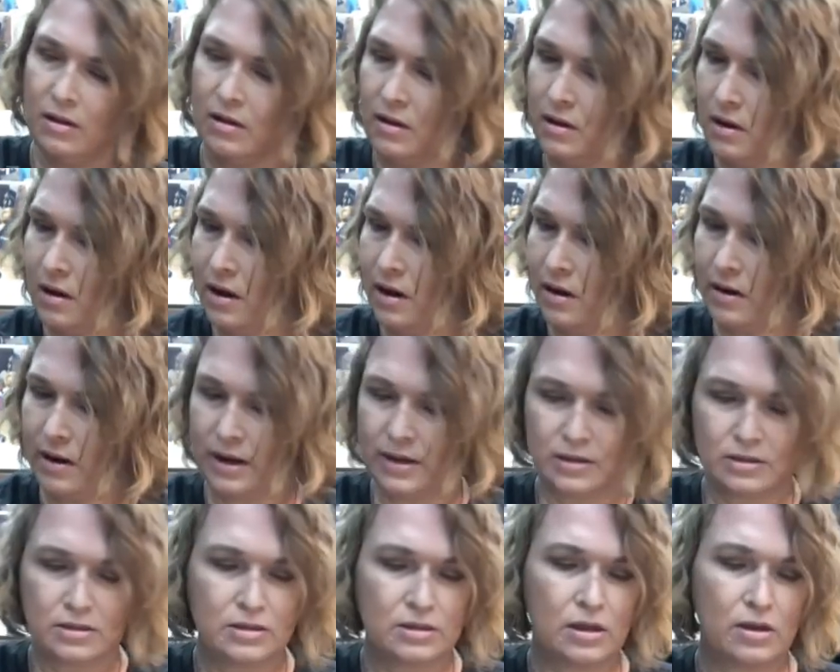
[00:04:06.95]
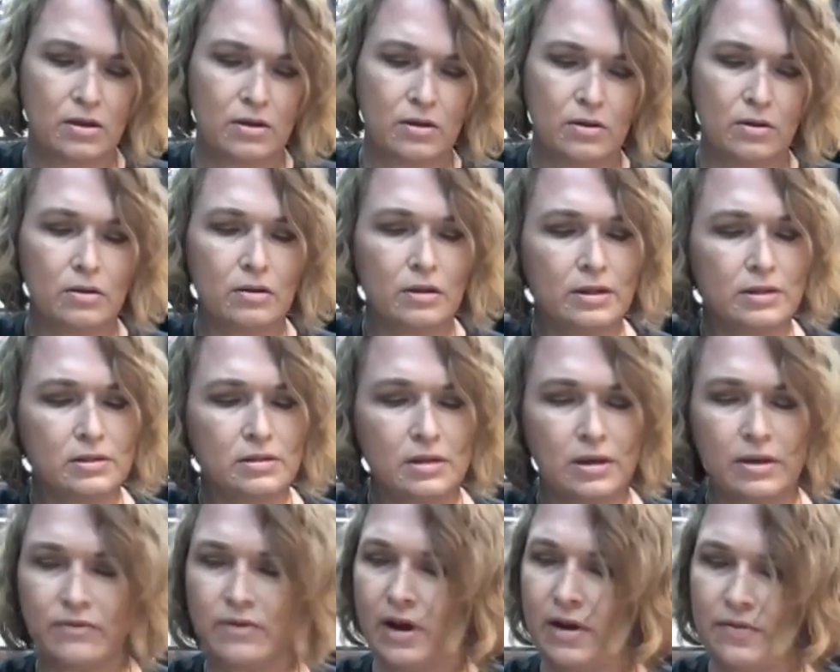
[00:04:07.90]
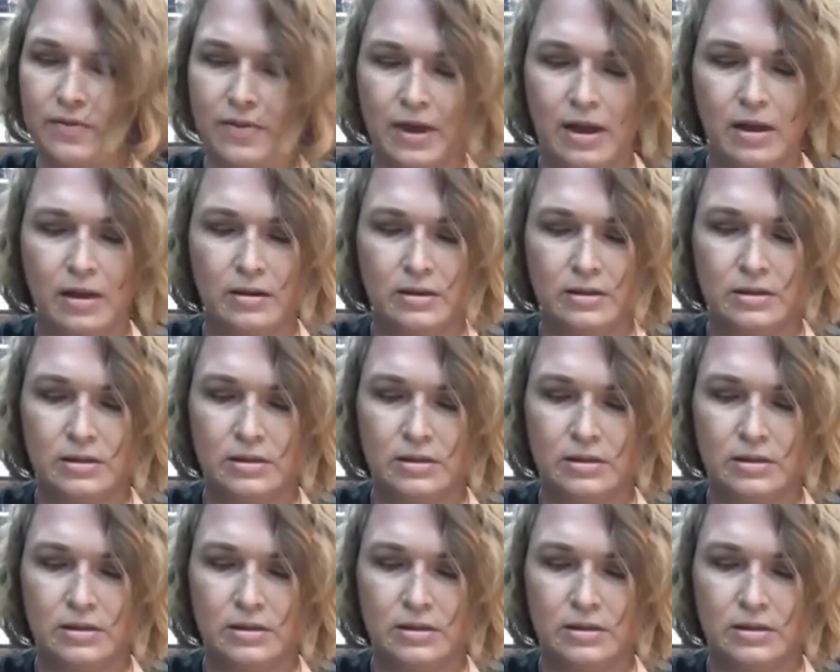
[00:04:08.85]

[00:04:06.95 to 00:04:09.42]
All right, so let's see, I've got that